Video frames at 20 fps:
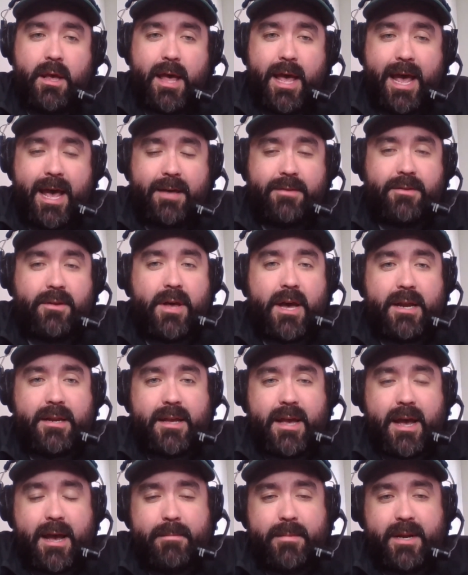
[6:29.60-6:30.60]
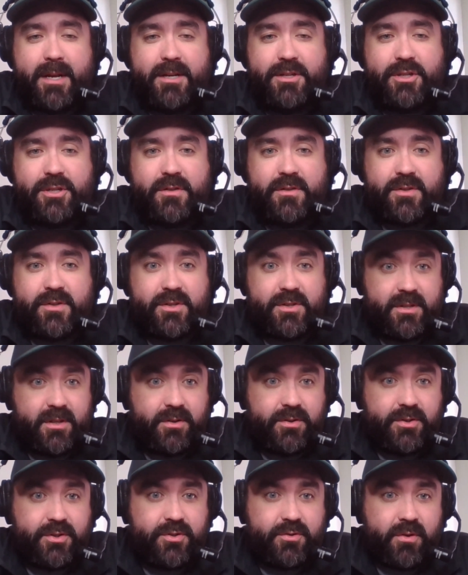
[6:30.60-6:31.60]
and the line combinations
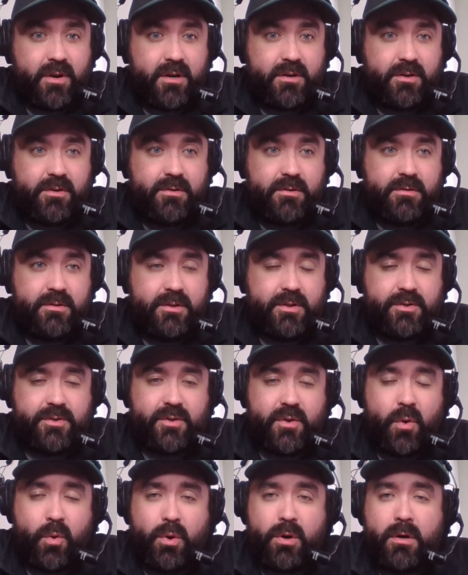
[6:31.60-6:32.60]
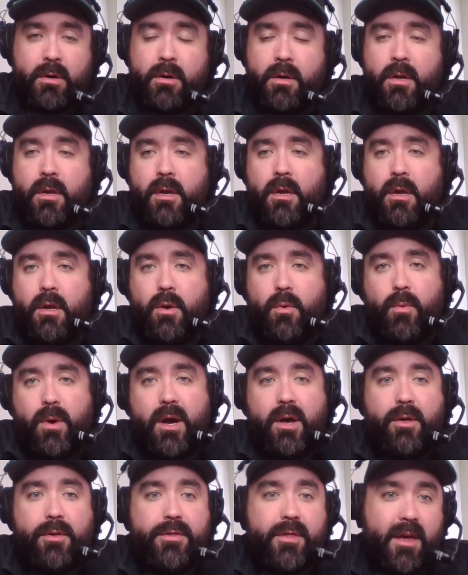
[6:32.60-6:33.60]
still struggle to score,
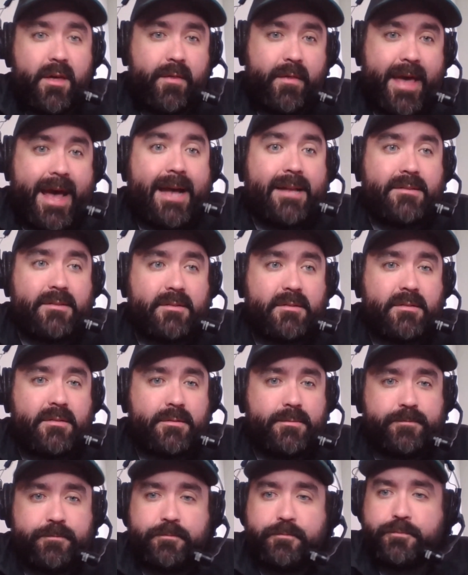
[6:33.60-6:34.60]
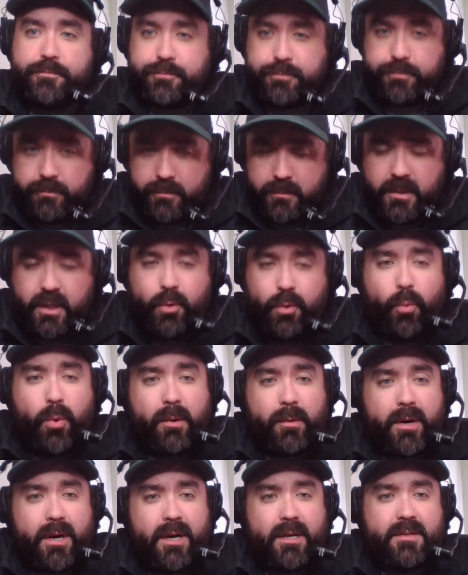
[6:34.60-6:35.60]
well, then that's
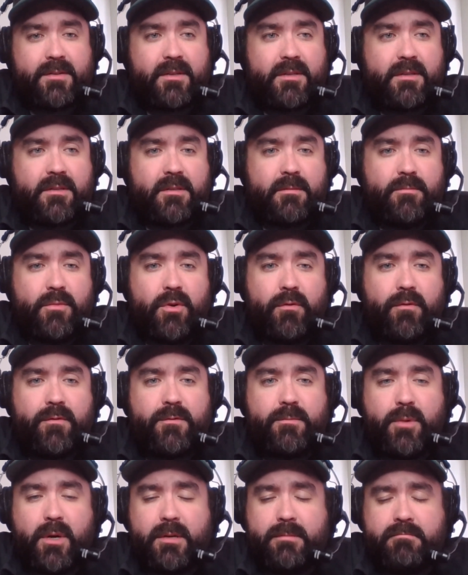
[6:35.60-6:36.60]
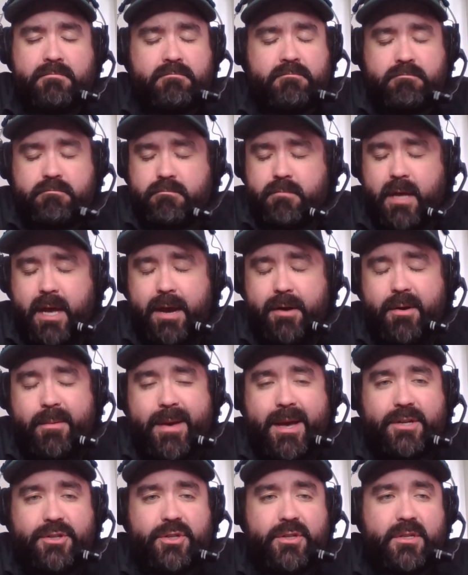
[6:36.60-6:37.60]
where we're going to see some moves. But I would
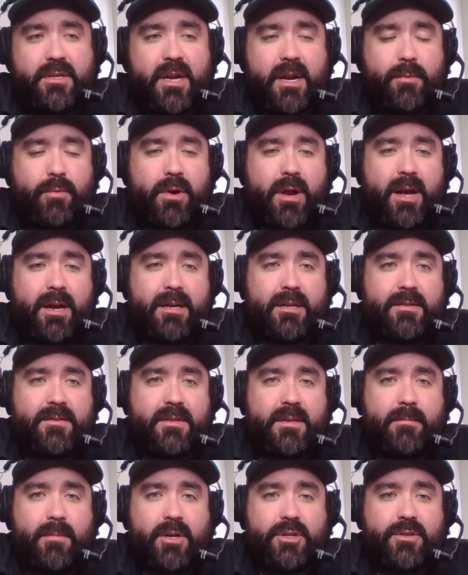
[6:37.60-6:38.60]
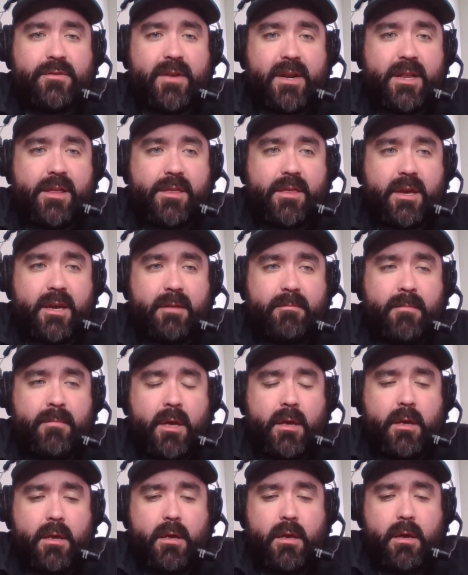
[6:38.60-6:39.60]
imagine tonight we're not going to see much of anything
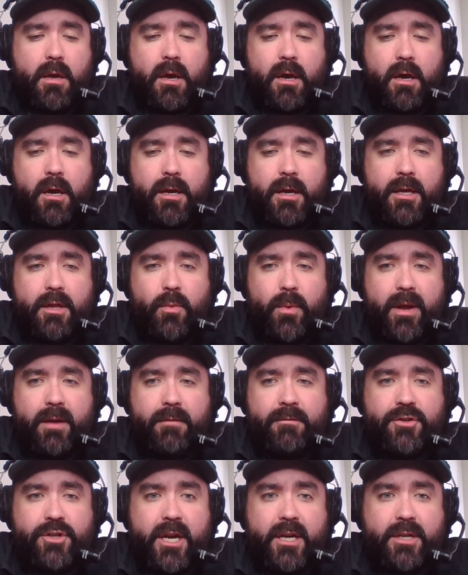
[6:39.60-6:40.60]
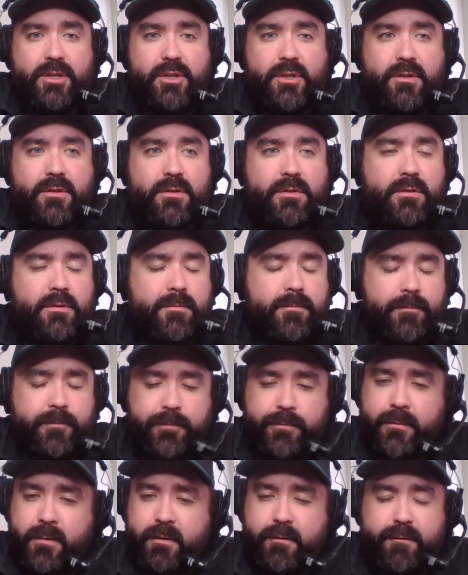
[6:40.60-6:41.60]
uh, in the way of changes.
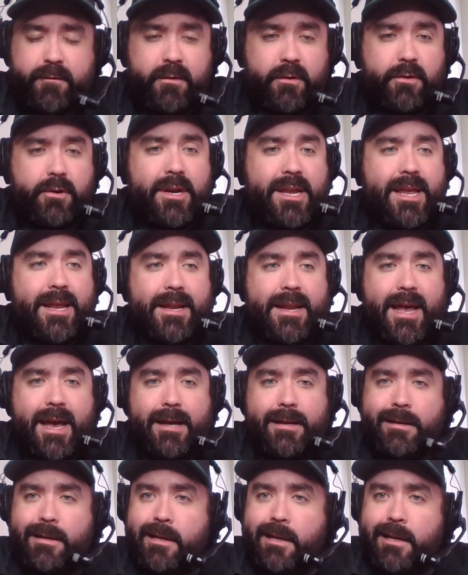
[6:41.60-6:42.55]
Fleury in net.